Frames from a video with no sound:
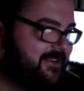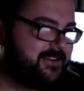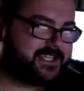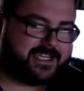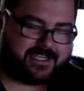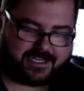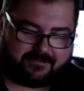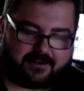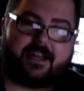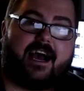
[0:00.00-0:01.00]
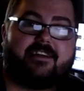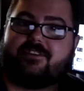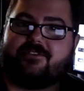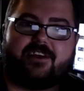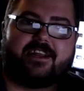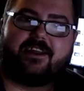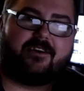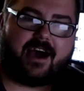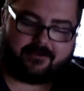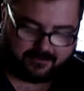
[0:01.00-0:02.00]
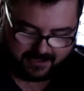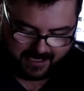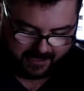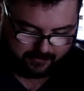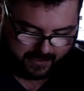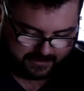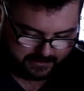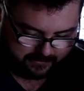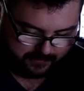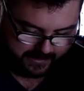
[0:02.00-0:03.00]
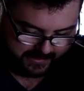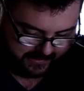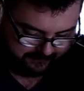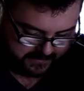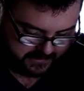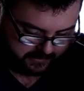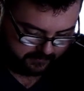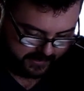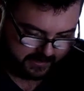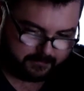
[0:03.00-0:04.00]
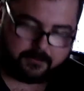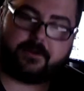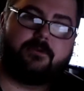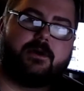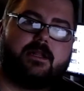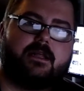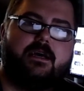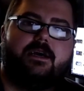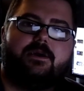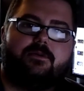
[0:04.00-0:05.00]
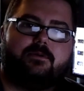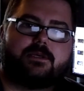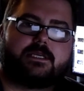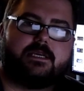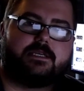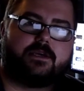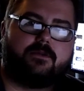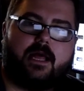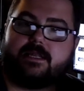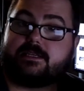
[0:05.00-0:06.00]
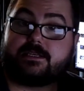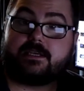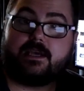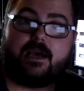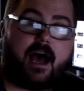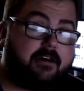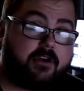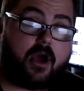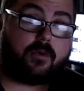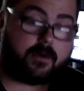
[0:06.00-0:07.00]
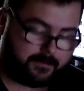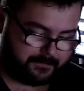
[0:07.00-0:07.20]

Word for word: we'll see because I haven't really I don't really know how how well it's going to work if it's going to work. But we will we will see. So let's have a go.